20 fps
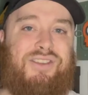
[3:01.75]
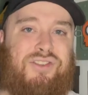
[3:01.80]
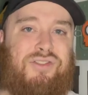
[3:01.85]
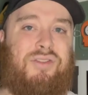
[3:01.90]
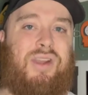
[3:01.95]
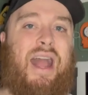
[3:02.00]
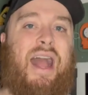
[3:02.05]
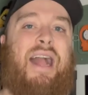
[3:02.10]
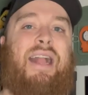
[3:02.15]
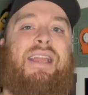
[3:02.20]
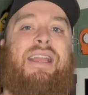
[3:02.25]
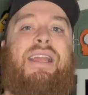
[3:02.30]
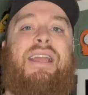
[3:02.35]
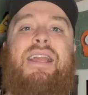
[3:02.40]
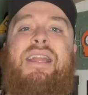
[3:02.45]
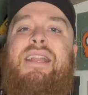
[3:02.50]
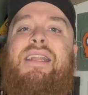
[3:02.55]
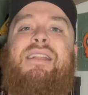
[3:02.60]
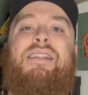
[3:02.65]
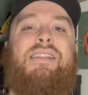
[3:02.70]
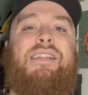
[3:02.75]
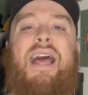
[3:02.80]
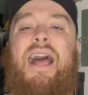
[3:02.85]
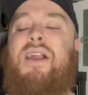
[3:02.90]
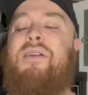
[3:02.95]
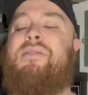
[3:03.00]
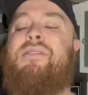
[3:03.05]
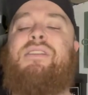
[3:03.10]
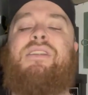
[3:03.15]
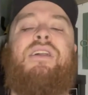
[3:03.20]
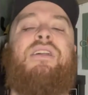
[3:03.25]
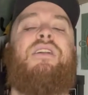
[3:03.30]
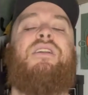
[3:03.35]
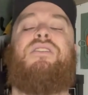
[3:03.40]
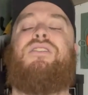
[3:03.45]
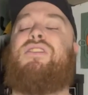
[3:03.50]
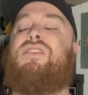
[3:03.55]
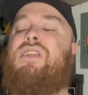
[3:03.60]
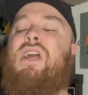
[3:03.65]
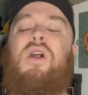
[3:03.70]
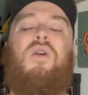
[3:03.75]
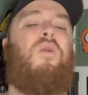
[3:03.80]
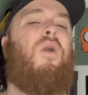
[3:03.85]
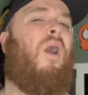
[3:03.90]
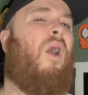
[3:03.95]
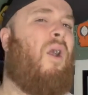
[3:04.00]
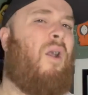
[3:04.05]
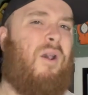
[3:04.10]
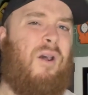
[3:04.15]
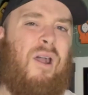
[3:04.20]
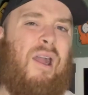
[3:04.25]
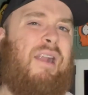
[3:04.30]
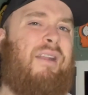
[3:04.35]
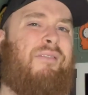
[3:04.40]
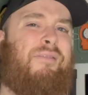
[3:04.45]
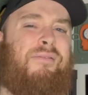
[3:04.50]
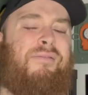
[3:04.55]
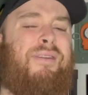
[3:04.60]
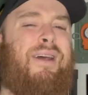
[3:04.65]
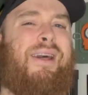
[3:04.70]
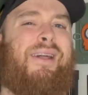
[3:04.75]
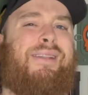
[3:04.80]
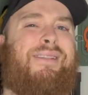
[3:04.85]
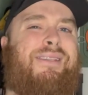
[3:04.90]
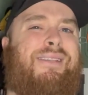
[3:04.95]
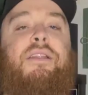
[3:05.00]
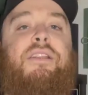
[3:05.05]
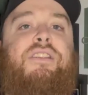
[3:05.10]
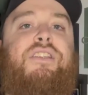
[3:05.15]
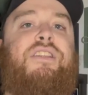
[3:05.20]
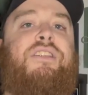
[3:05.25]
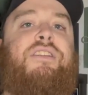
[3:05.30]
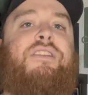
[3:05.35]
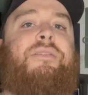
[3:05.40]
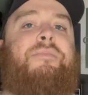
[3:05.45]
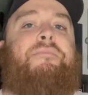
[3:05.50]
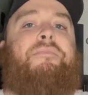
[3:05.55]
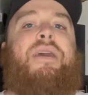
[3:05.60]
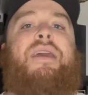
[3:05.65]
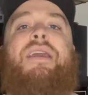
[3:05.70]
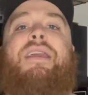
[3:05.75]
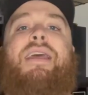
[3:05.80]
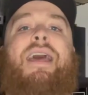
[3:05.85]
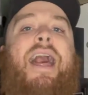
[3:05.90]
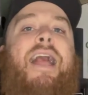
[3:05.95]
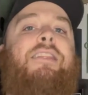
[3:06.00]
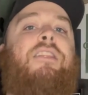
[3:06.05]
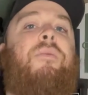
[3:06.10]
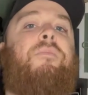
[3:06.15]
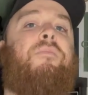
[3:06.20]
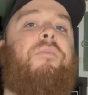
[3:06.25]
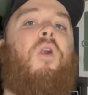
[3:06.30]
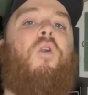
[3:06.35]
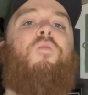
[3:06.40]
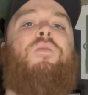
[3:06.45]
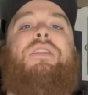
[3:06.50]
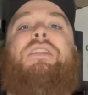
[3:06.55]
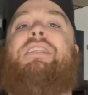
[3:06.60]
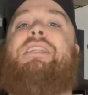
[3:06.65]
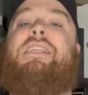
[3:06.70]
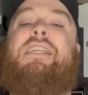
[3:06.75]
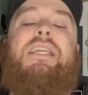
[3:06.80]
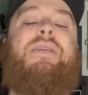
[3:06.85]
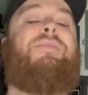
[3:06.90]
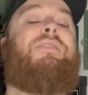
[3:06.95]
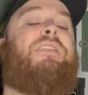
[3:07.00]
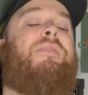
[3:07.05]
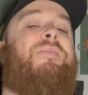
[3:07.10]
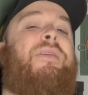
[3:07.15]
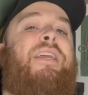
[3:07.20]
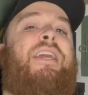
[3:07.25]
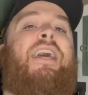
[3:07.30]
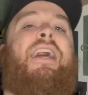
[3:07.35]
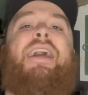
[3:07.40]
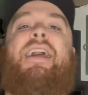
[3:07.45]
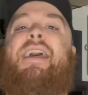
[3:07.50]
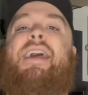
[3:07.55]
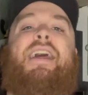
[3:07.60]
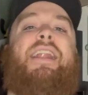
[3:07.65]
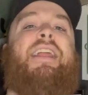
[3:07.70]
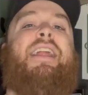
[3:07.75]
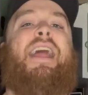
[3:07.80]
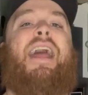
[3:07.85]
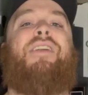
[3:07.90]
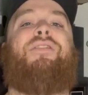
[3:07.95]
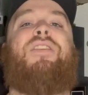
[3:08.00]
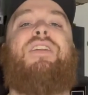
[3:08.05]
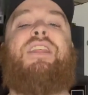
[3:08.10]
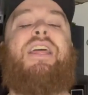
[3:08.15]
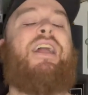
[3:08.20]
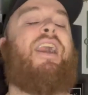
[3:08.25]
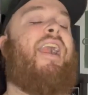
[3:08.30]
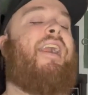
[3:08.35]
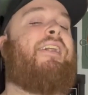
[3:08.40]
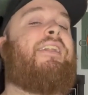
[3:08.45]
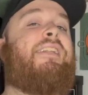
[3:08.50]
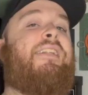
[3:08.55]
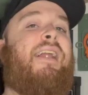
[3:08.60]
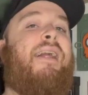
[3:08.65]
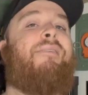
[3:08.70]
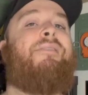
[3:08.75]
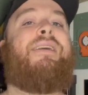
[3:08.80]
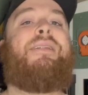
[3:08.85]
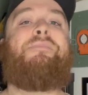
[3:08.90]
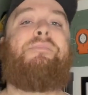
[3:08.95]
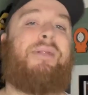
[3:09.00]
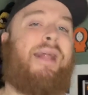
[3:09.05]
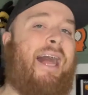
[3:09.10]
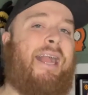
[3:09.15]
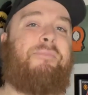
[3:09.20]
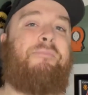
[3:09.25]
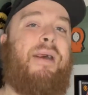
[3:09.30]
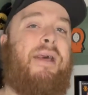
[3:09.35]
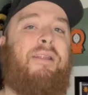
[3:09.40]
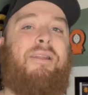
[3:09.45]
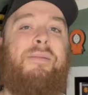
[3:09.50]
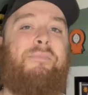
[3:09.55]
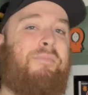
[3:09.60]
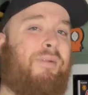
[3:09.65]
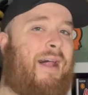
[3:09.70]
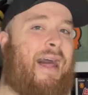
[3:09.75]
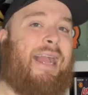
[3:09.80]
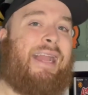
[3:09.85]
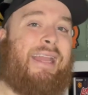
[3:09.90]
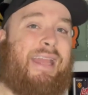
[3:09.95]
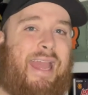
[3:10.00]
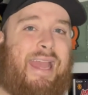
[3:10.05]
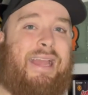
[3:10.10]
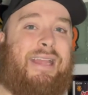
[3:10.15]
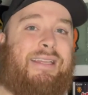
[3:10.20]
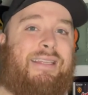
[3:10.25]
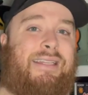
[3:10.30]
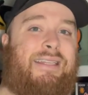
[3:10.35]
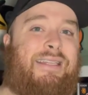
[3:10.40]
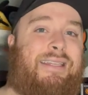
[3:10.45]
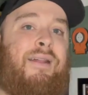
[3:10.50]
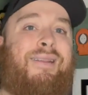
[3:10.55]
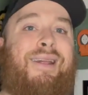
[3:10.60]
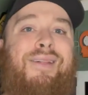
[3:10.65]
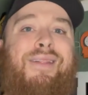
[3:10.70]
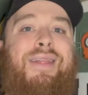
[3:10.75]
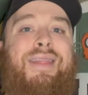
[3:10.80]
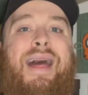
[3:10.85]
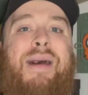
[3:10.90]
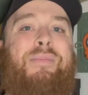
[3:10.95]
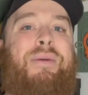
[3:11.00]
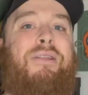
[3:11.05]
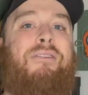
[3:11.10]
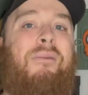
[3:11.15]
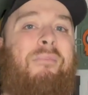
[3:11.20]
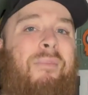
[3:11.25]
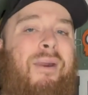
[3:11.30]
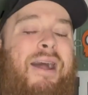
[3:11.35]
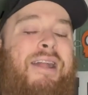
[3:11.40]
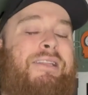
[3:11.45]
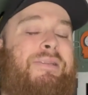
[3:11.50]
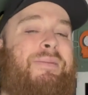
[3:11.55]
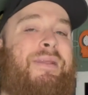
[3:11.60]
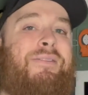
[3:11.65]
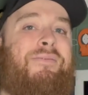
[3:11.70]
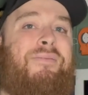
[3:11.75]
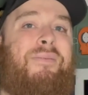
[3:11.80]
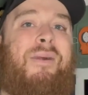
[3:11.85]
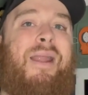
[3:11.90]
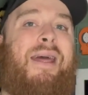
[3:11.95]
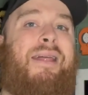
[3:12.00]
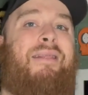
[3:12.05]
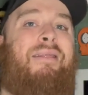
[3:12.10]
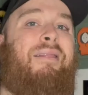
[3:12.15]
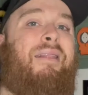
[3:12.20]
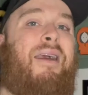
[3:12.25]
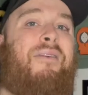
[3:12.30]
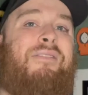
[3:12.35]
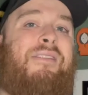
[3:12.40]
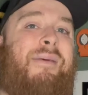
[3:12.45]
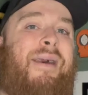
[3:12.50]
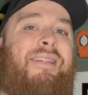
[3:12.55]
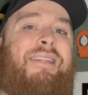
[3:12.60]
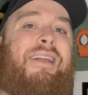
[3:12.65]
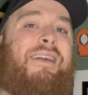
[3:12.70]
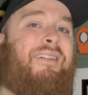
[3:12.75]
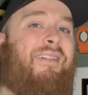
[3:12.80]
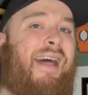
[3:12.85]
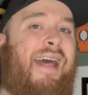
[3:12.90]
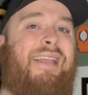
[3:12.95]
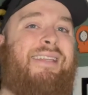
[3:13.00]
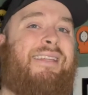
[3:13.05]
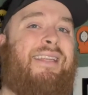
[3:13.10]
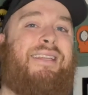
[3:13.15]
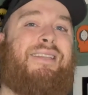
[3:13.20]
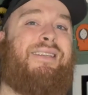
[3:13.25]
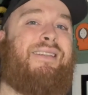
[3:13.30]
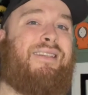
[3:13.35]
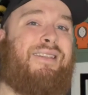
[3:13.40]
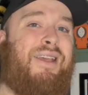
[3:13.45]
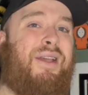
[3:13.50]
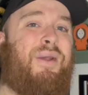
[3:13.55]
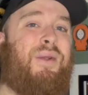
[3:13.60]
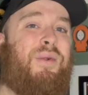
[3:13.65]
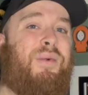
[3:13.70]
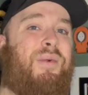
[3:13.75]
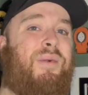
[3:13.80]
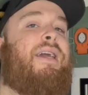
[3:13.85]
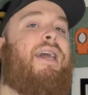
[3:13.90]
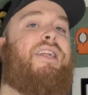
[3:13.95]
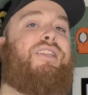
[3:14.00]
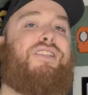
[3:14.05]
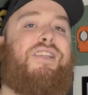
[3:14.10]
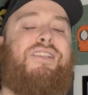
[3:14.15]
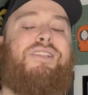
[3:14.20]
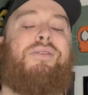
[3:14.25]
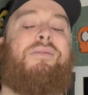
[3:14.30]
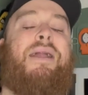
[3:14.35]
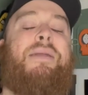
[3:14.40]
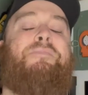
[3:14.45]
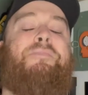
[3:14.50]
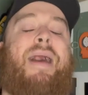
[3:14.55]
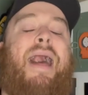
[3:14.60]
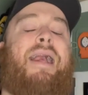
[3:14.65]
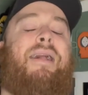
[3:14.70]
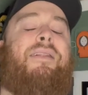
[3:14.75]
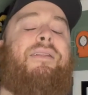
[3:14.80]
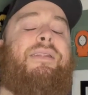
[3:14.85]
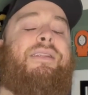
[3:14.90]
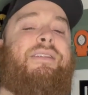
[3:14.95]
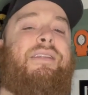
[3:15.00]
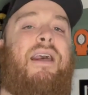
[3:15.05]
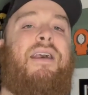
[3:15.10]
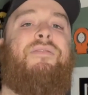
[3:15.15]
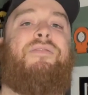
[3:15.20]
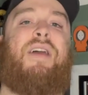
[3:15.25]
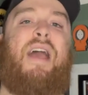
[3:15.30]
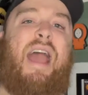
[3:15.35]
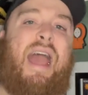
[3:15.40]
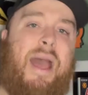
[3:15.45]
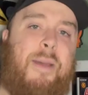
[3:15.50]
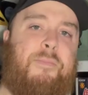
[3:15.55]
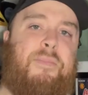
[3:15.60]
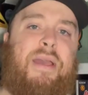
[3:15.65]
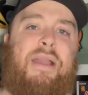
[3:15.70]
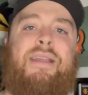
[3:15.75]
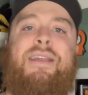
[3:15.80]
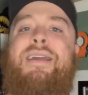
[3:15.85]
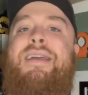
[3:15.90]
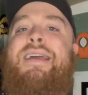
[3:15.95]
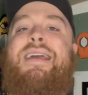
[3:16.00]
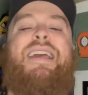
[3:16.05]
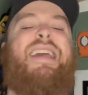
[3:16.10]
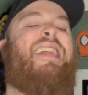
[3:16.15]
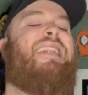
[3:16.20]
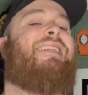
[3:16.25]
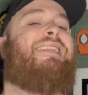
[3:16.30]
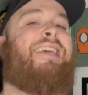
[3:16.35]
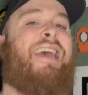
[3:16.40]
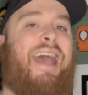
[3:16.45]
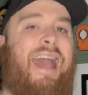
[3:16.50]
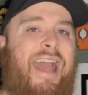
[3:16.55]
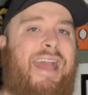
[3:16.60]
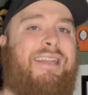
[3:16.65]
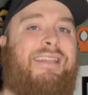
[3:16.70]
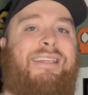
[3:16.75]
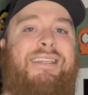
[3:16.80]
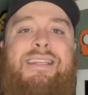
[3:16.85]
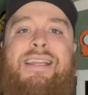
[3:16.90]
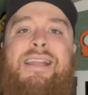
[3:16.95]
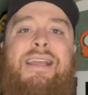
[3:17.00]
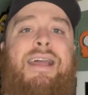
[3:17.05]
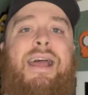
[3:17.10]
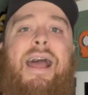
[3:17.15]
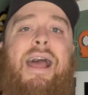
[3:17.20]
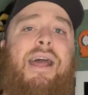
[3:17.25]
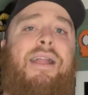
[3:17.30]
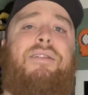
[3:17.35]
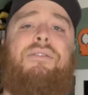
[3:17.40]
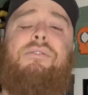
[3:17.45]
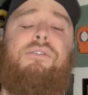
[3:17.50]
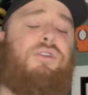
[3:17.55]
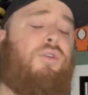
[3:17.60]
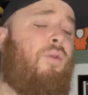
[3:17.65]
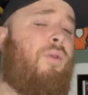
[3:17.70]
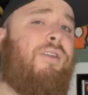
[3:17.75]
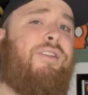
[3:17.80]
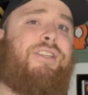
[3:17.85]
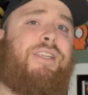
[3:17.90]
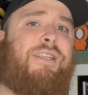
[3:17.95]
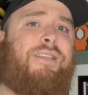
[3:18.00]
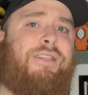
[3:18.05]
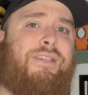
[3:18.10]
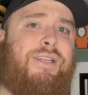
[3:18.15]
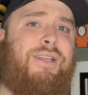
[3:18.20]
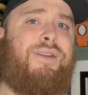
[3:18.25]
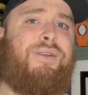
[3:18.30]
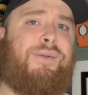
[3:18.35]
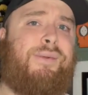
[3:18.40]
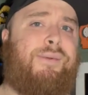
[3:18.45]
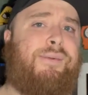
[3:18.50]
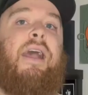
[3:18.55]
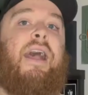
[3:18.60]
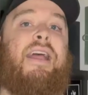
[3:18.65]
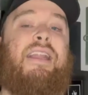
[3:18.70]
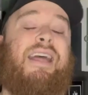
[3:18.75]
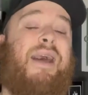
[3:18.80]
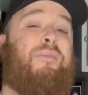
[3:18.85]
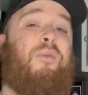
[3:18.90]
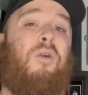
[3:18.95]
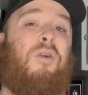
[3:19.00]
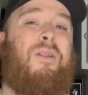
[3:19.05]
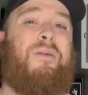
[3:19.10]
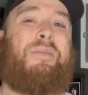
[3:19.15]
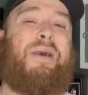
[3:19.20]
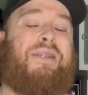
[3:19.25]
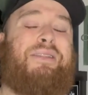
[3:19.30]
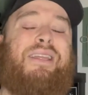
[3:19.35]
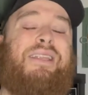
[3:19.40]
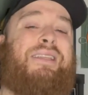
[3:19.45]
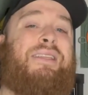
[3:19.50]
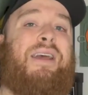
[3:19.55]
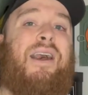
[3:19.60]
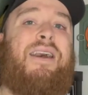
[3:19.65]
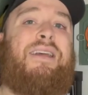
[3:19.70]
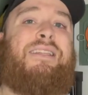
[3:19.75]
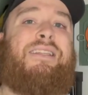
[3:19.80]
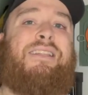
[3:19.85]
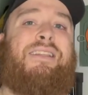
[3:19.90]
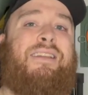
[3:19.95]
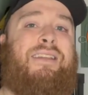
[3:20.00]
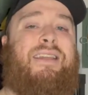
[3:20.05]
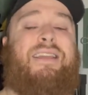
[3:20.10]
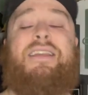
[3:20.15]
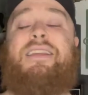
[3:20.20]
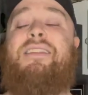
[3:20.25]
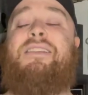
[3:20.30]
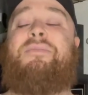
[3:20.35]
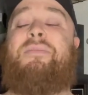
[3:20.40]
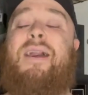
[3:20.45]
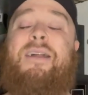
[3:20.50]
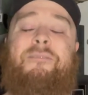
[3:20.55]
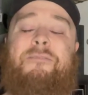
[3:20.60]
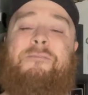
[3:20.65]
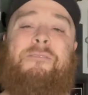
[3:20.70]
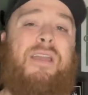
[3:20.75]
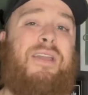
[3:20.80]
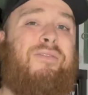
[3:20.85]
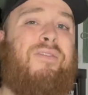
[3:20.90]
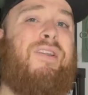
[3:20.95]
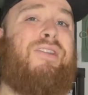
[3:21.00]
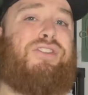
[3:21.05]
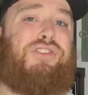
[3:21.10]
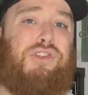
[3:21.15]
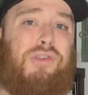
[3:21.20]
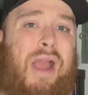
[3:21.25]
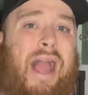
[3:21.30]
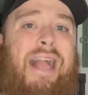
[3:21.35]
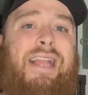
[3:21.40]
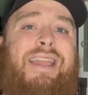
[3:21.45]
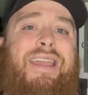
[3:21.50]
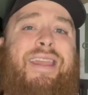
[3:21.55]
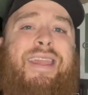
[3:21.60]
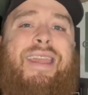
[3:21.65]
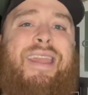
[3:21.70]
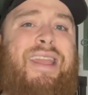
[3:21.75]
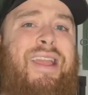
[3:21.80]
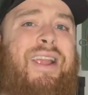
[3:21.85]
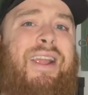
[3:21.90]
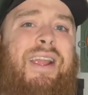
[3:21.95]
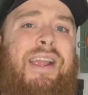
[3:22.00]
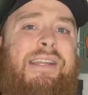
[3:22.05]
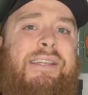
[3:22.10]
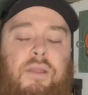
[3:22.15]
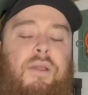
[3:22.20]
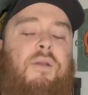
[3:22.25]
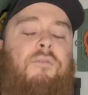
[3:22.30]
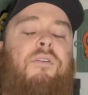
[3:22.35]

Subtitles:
track. It sounds so heartfelt. It's just, to me, at the moment, seems to be hitting everything I love in black metal and black gaze. Not only that, but it reminds me of what I loved about the classics, too. It's just the right balance of epic, intense, and gorgeous, too. And I'm All About the Dusk is my favorite track here.